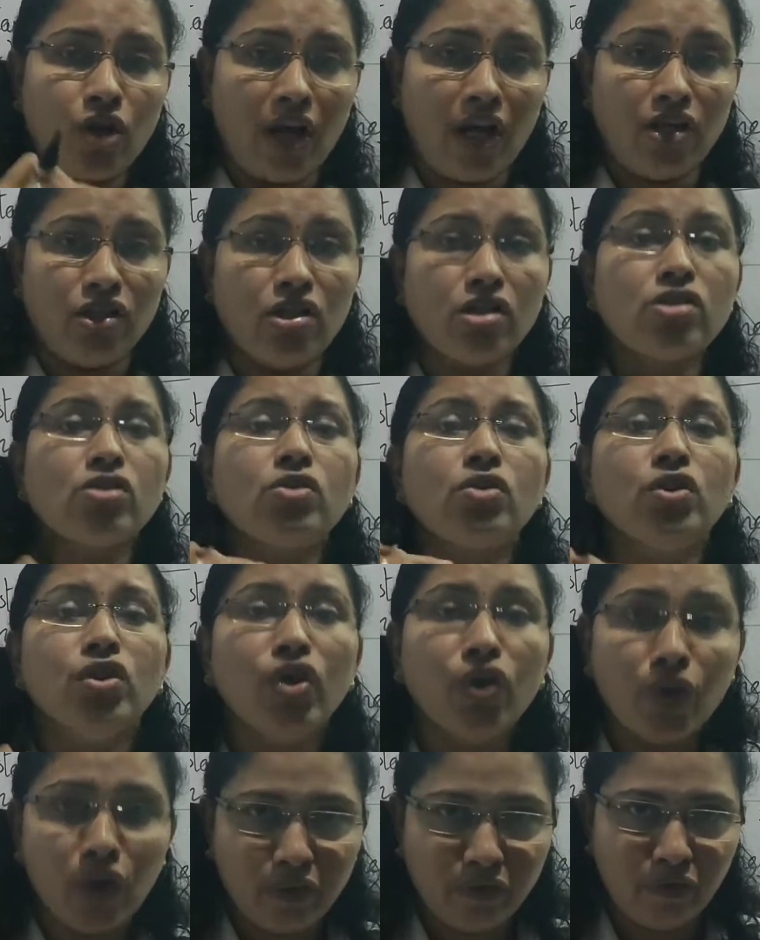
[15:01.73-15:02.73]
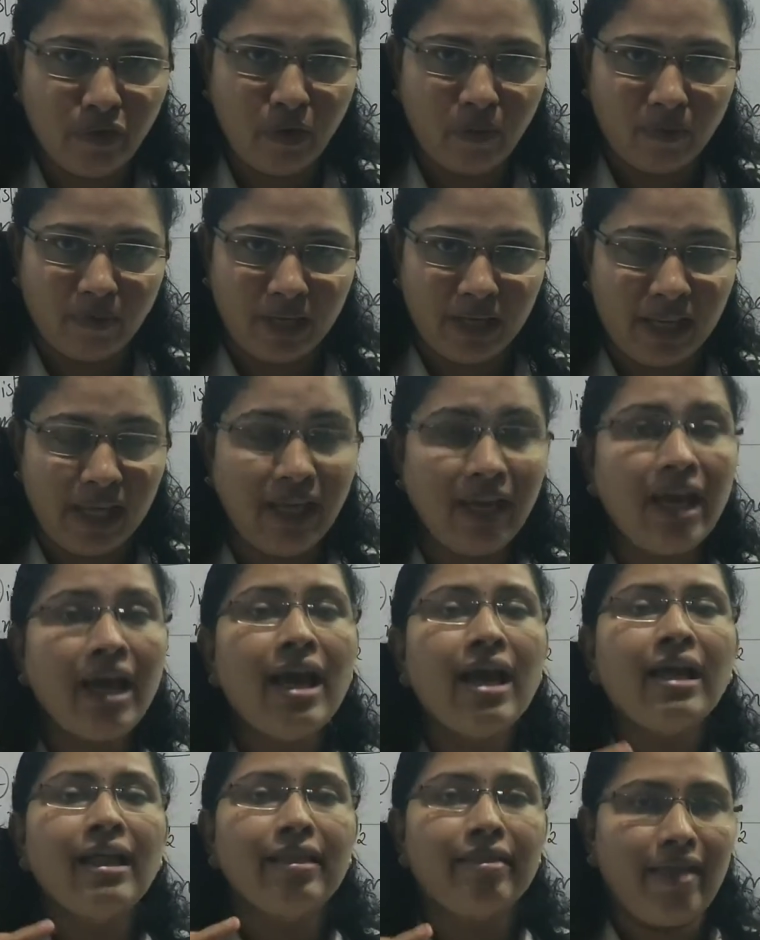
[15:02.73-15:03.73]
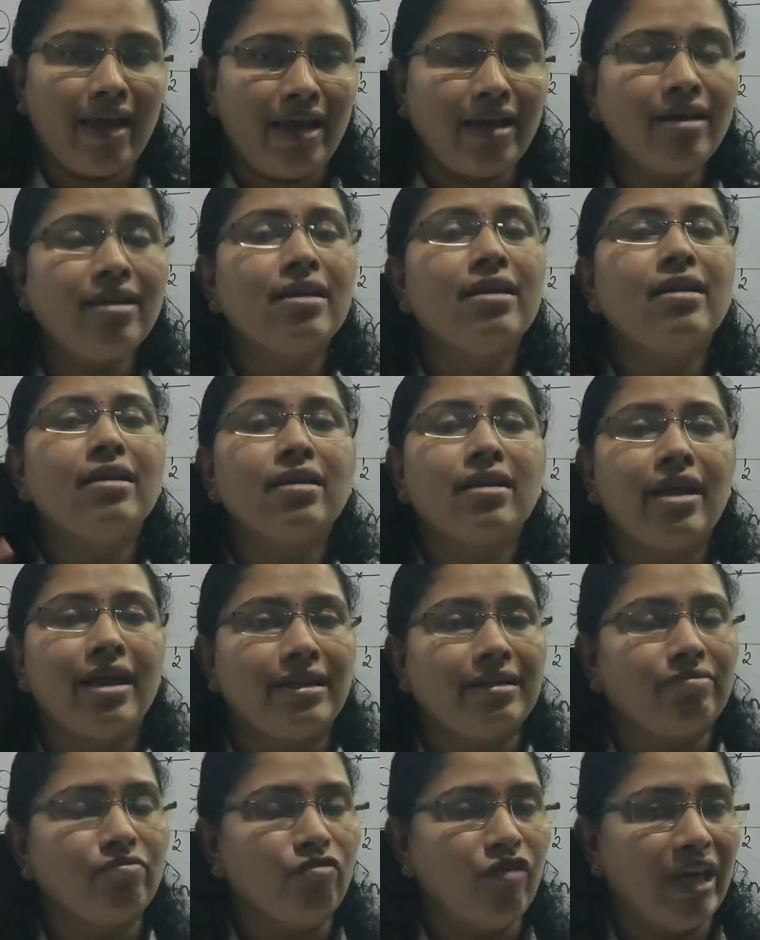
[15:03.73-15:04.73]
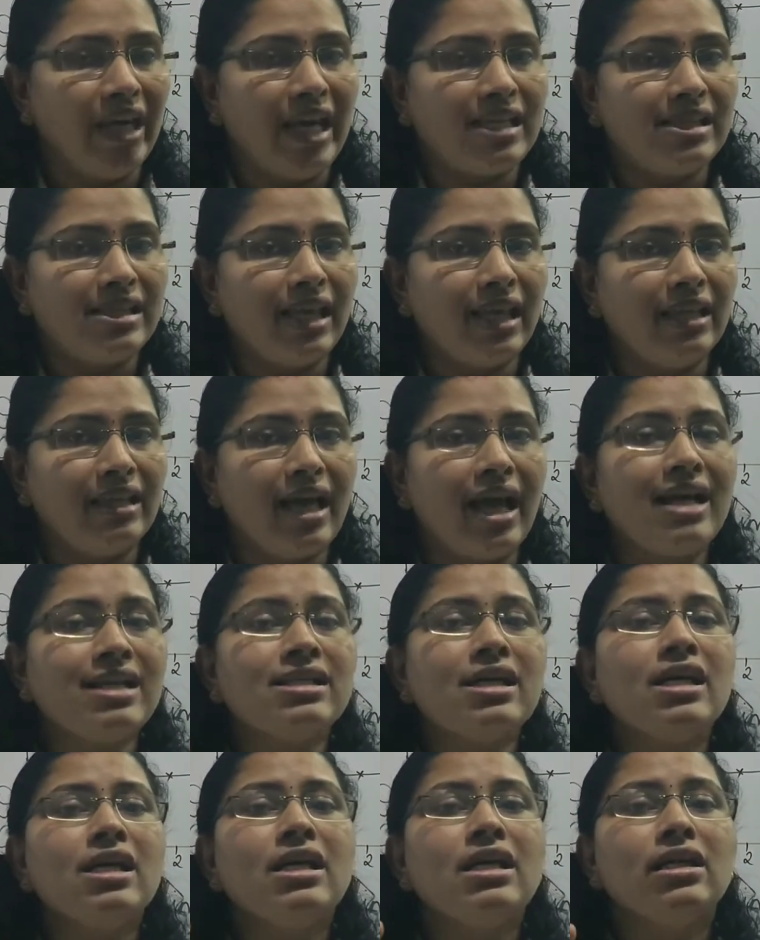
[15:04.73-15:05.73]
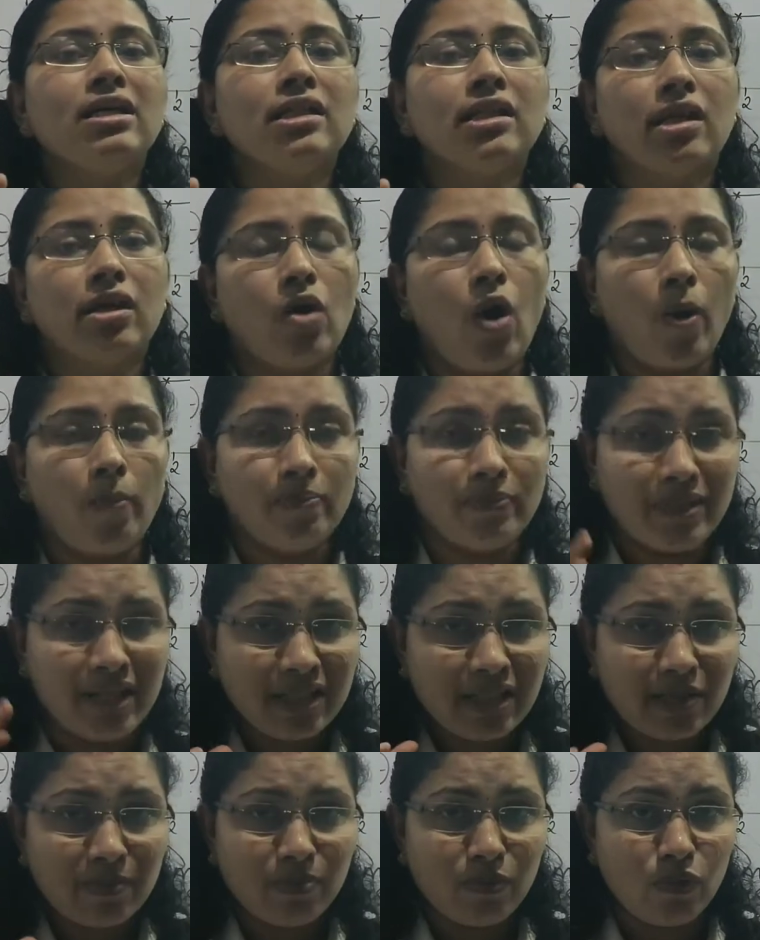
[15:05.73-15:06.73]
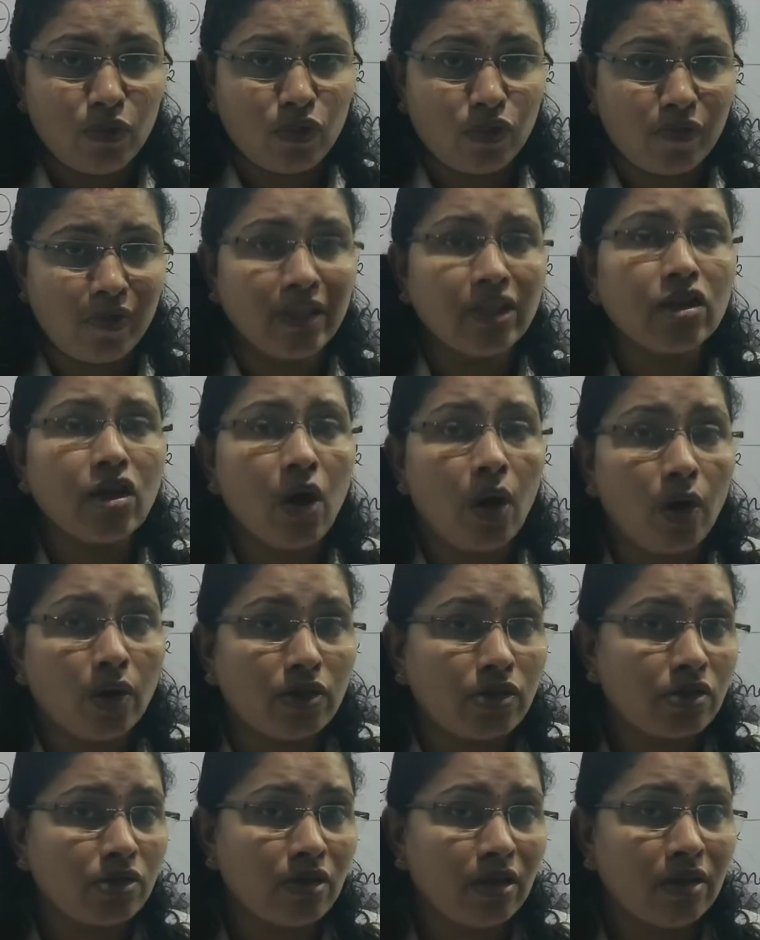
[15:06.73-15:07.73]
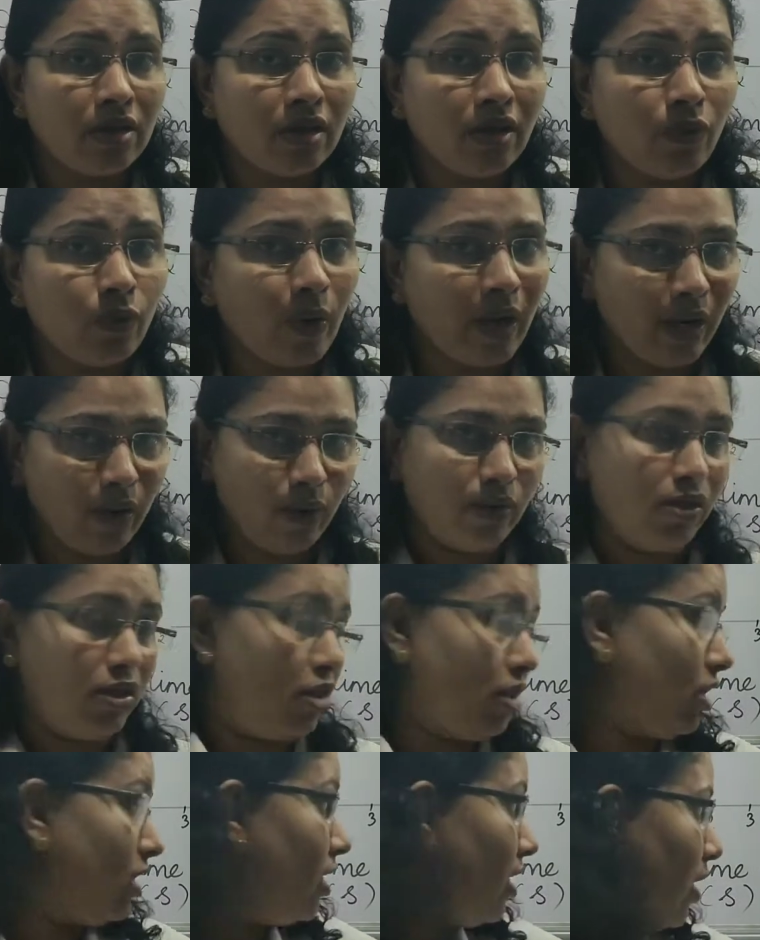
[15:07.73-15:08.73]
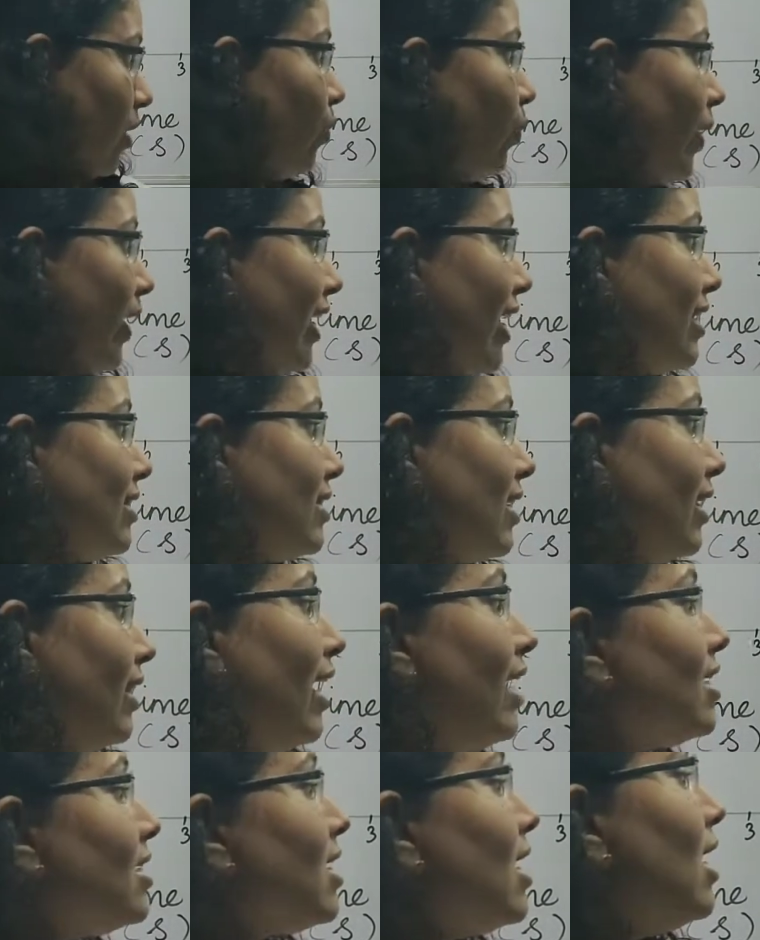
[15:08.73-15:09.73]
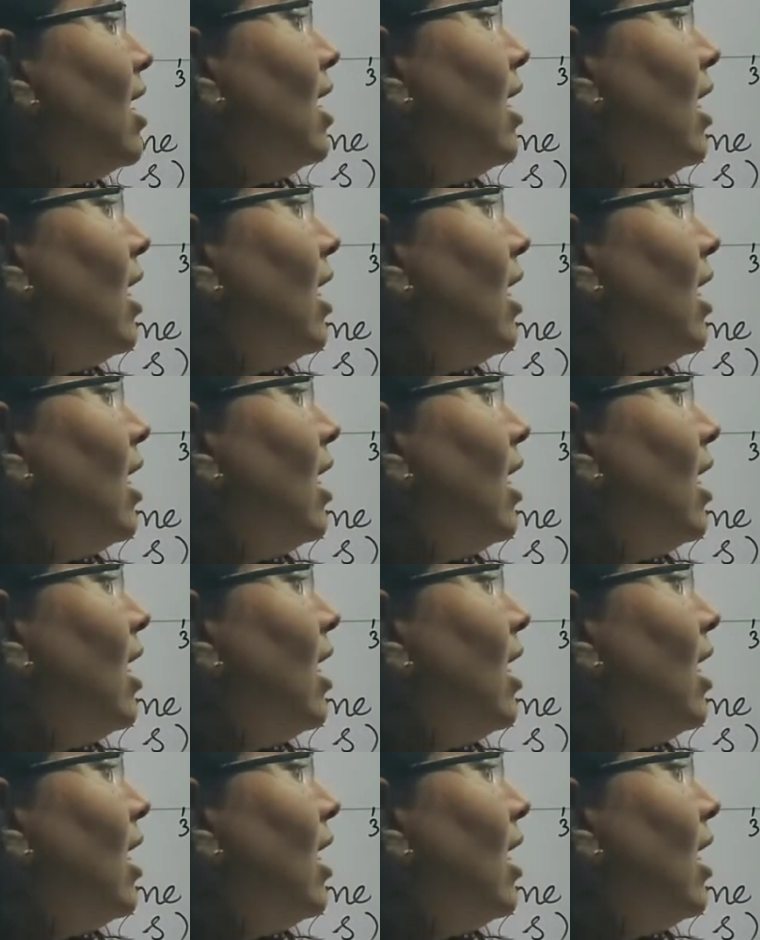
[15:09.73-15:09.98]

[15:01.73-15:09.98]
changes uniformly, then we can say that the object moves with constant velocity. Here we can say that